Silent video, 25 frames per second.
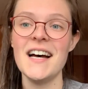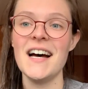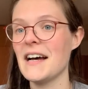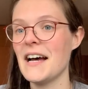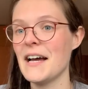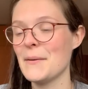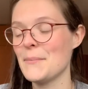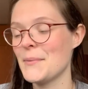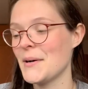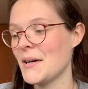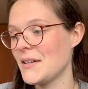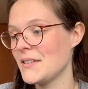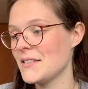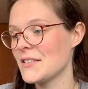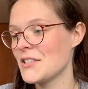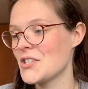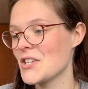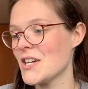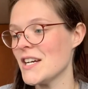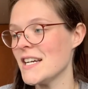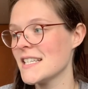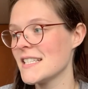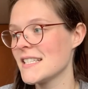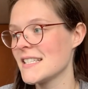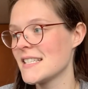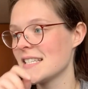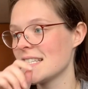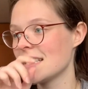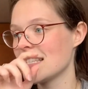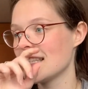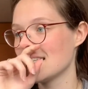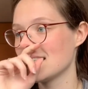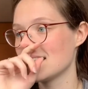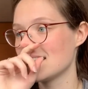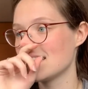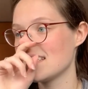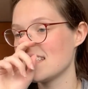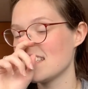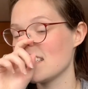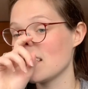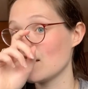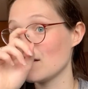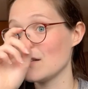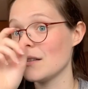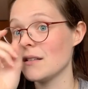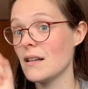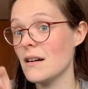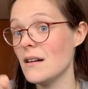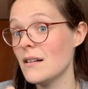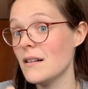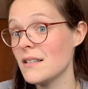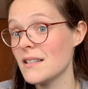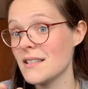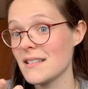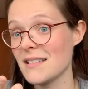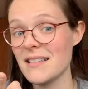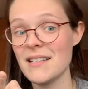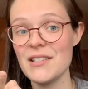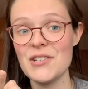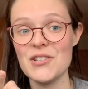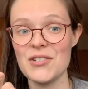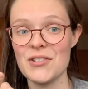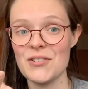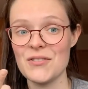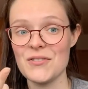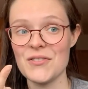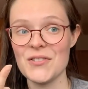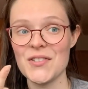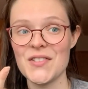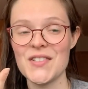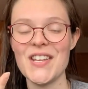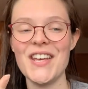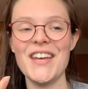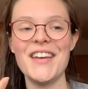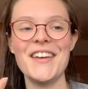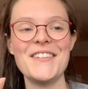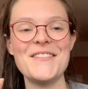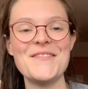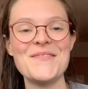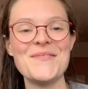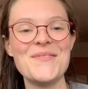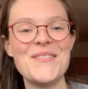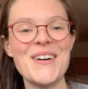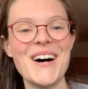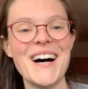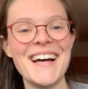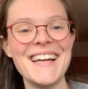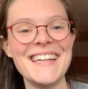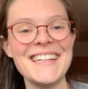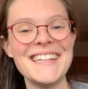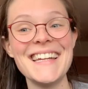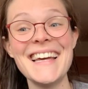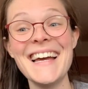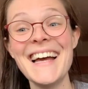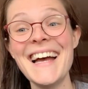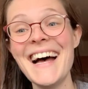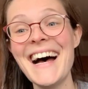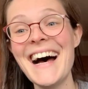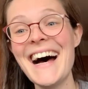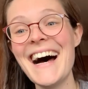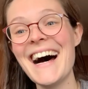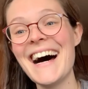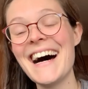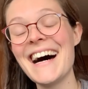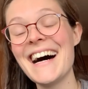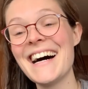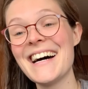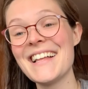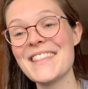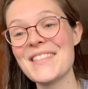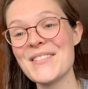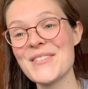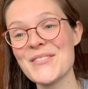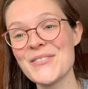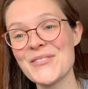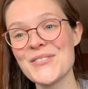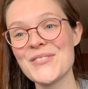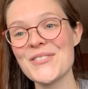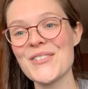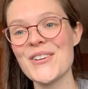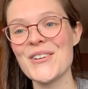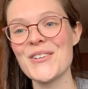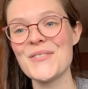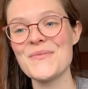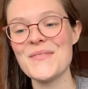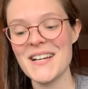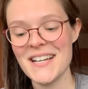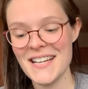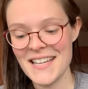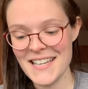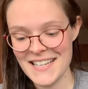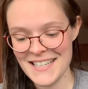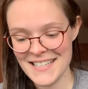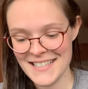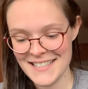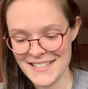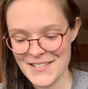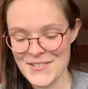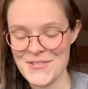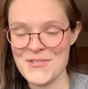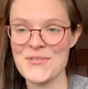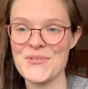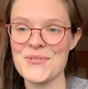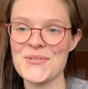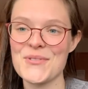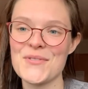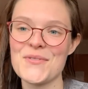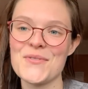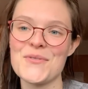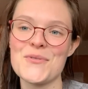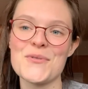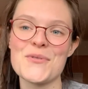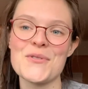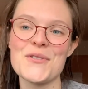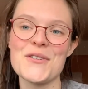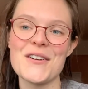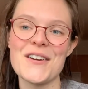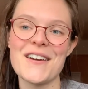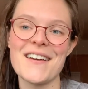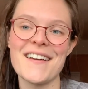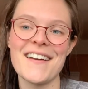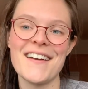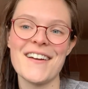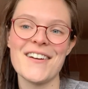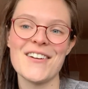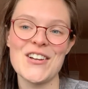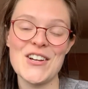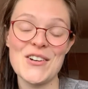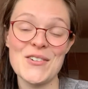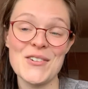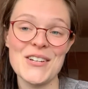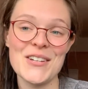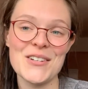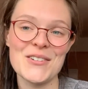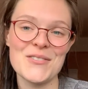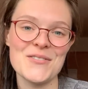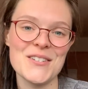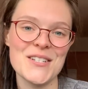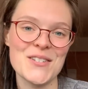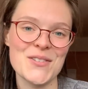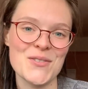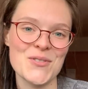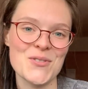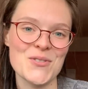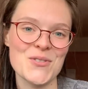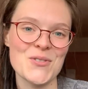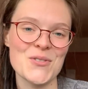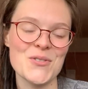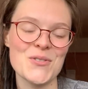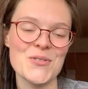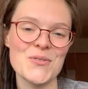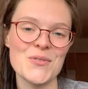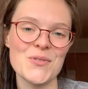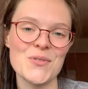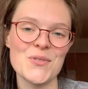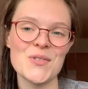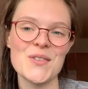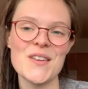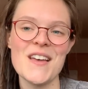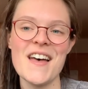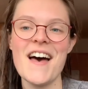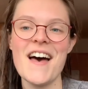I apologize that this is a long essentials, but those are my essentials for going on a research cruise.